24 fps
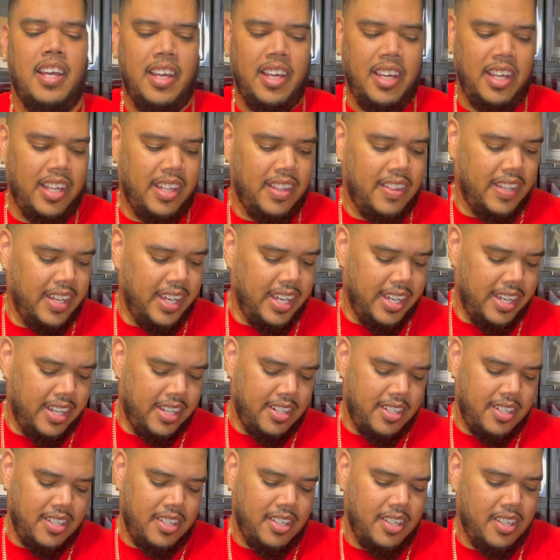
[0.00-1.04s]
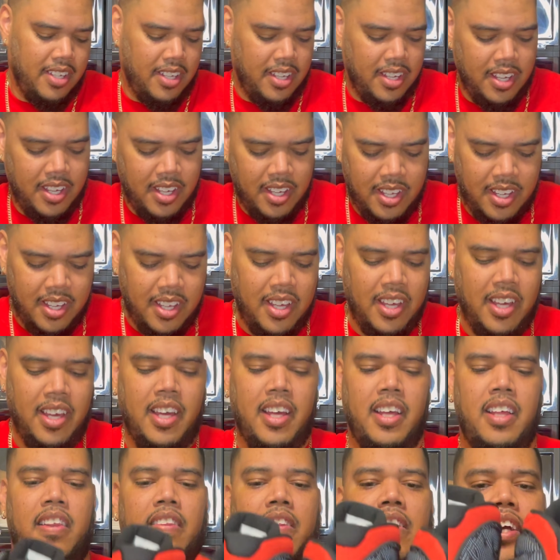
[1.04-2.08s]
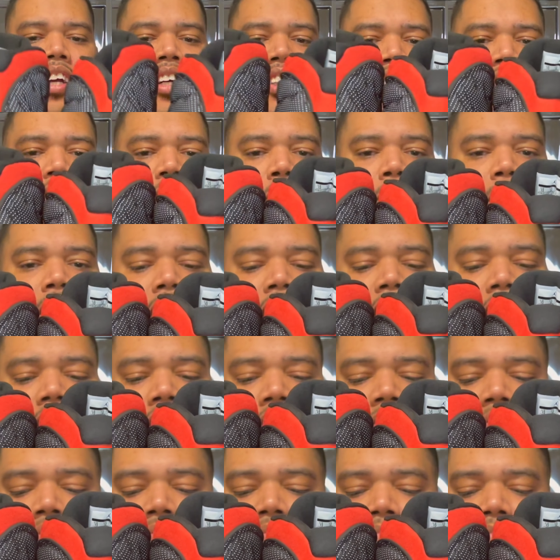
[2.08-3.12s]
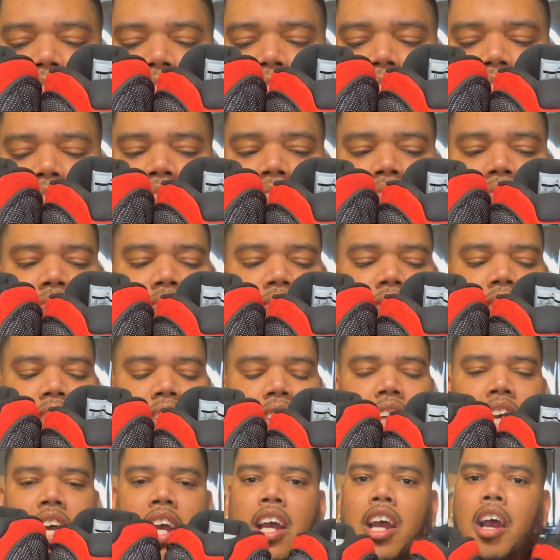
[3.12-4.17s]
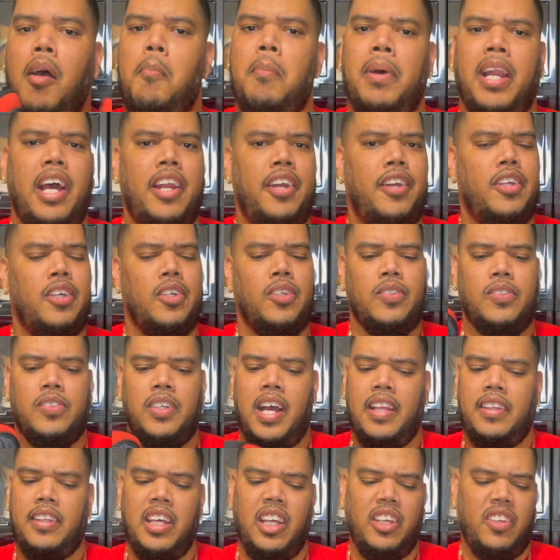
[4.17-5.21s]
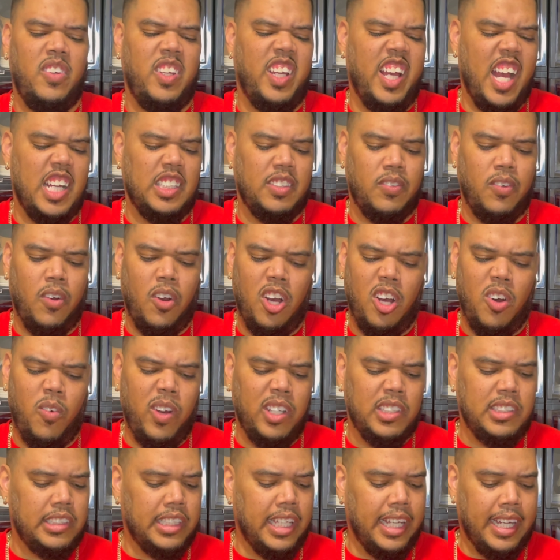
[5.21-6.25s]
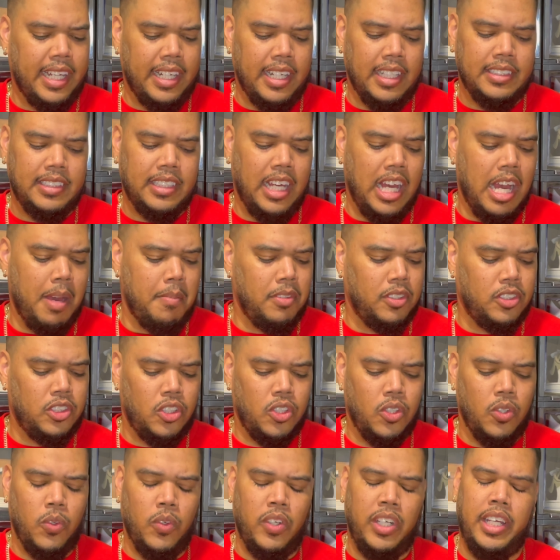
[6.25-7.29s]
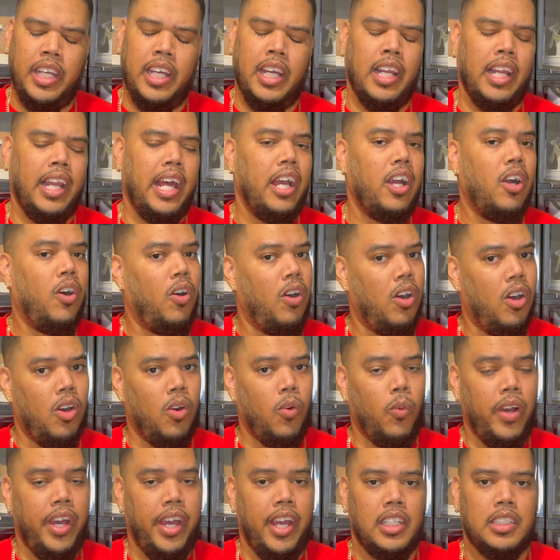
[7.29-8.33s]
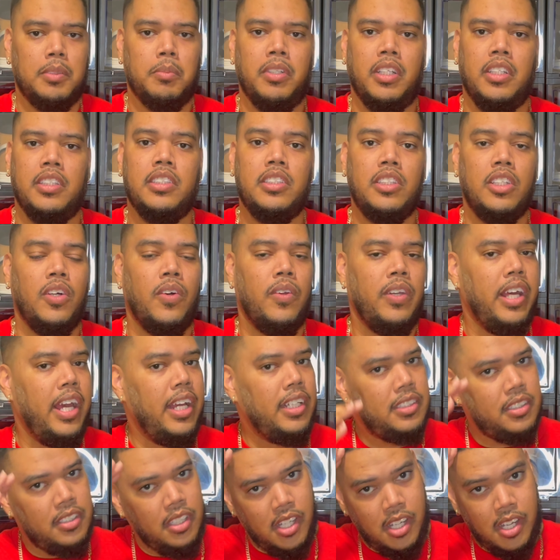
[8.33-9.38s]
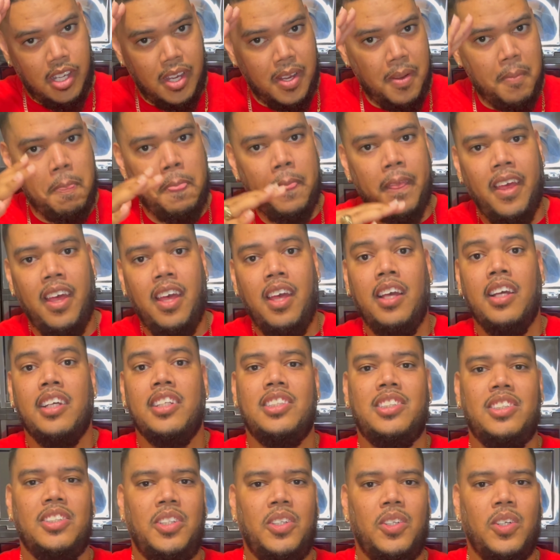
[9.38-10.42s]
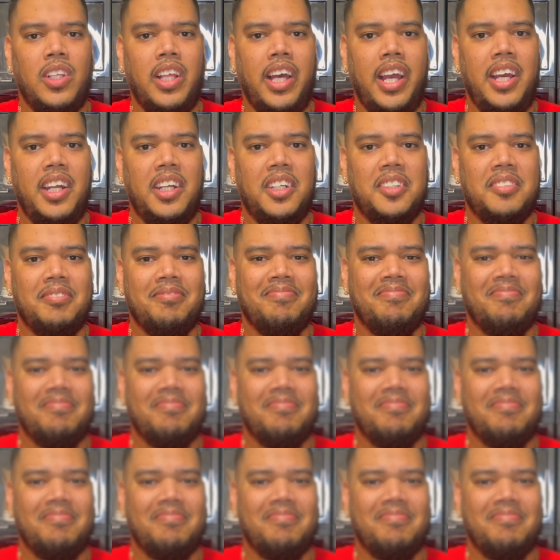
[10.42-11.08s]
And then there's the rear. But I thank you guys for always taking the time to tune in like always. But until next time, see you later.